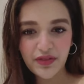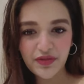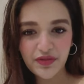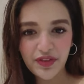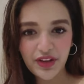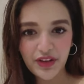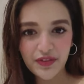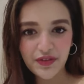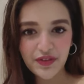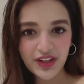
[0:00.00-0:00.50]
My
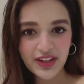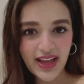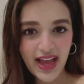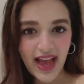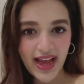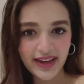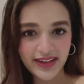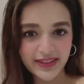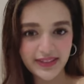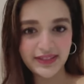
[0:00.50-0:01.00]

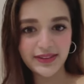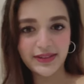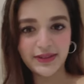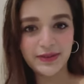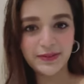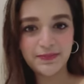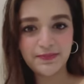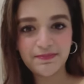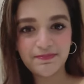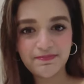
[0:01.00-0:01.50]
favorite
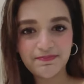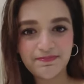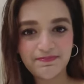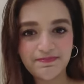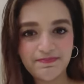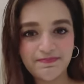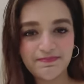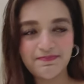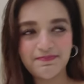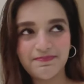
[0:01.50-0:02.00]
actor.
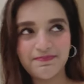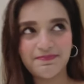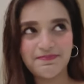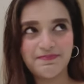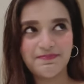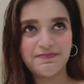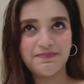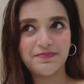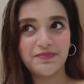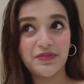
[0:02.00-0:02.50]

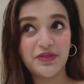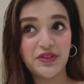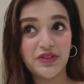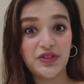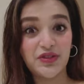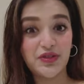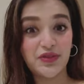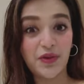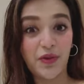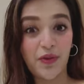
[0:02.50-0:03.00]

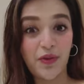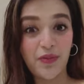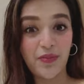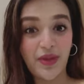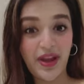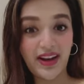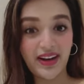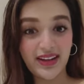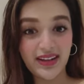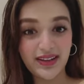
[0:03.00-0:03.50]
So
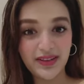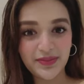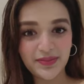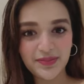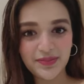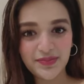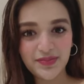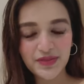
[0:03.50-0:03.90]
many.